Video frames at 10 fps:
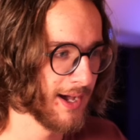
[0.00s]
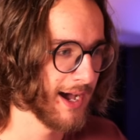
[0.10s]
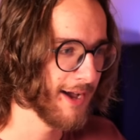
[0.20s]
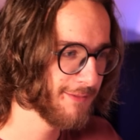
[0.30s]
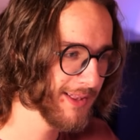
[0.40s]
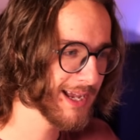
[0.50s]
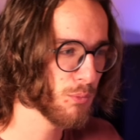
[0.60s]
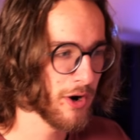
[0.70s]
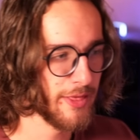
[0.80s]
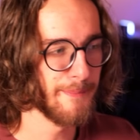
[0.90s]
I feel like
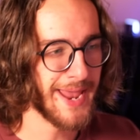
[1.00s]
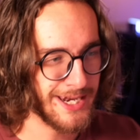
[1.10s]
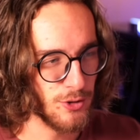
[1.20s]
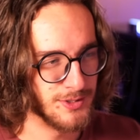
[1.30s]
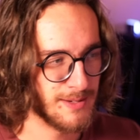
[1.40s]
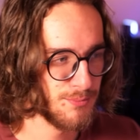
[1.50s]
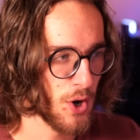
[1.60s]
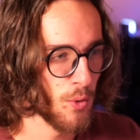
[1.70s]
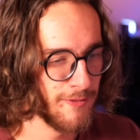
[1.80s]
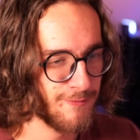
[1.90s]
one of the main goals I'm
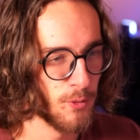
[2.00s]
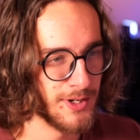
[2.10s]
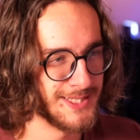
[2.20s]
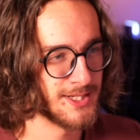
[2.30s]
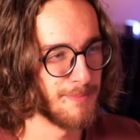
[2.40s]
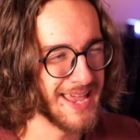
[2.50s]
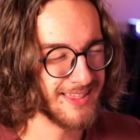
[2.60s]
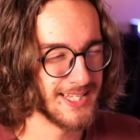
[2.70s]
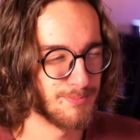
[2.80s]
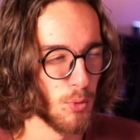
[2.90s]
going for is to make
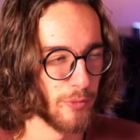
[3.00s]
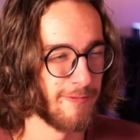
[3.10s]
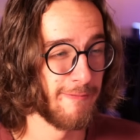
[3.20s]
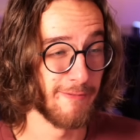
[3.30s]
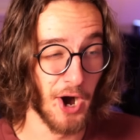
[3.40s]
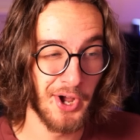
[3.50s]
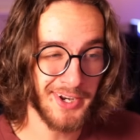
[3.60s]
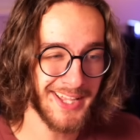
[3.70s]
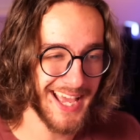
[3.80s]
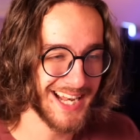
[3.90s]
this more
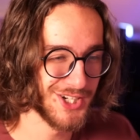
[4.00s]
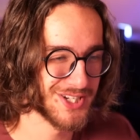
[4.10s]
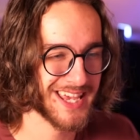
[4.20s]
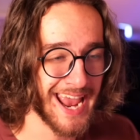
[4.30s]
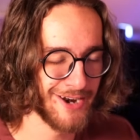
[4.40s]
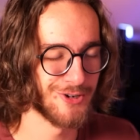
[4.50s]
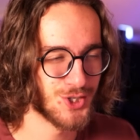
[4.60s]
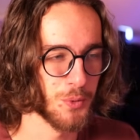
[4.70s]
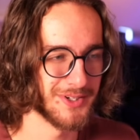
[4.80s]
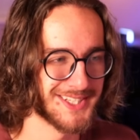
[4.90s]
fun and just catered towards